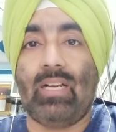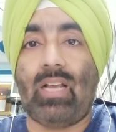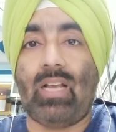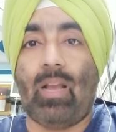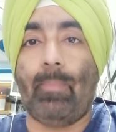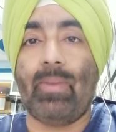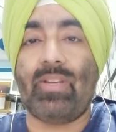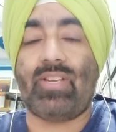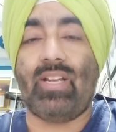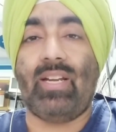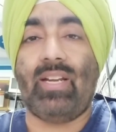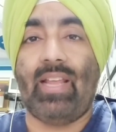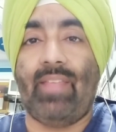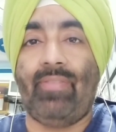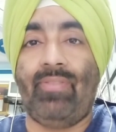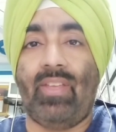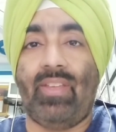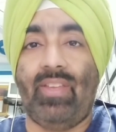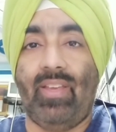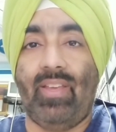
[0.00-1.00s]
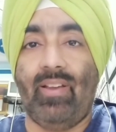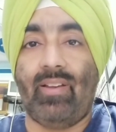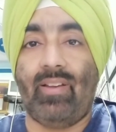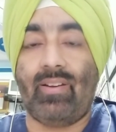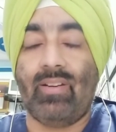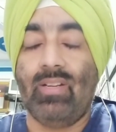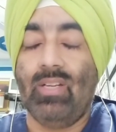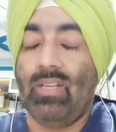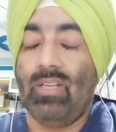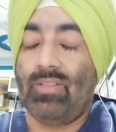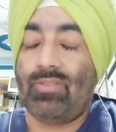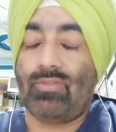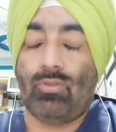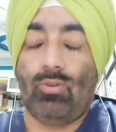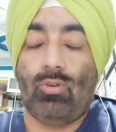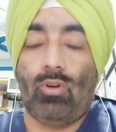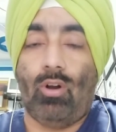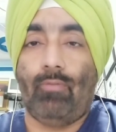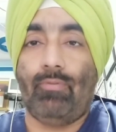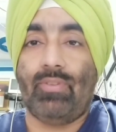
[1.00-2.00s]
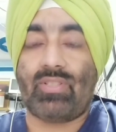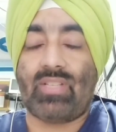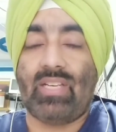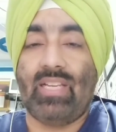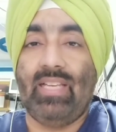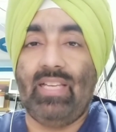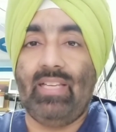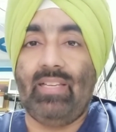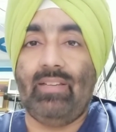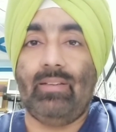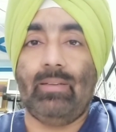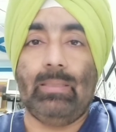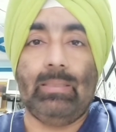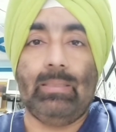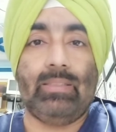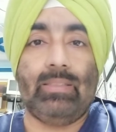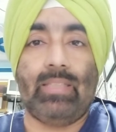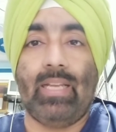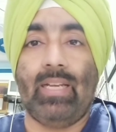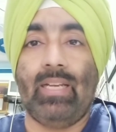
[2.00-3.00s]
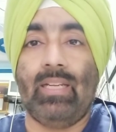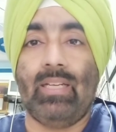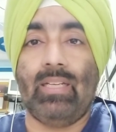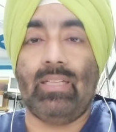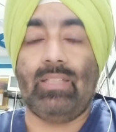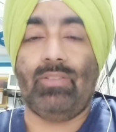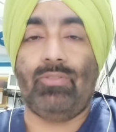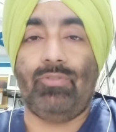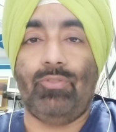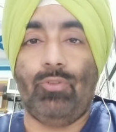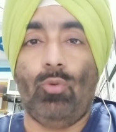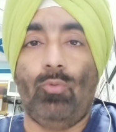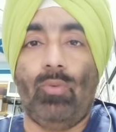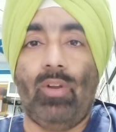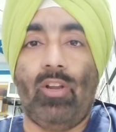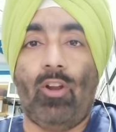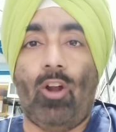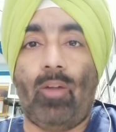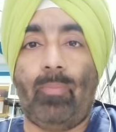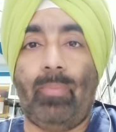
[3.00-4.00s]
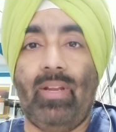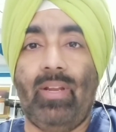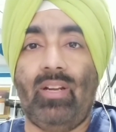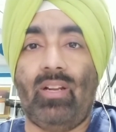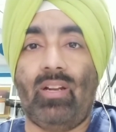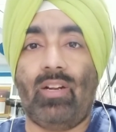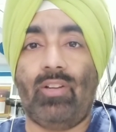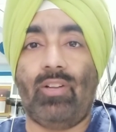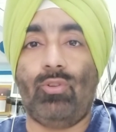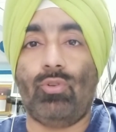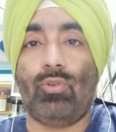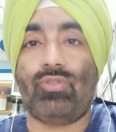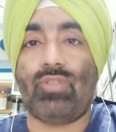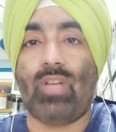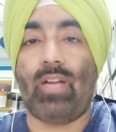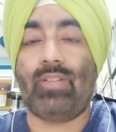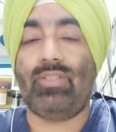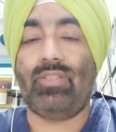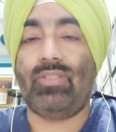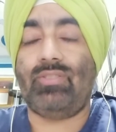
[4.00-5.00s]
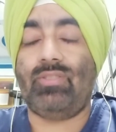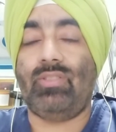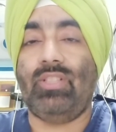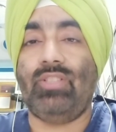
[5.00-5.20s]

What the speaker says: commission in the year, so obviously then you will not be incurred those charges.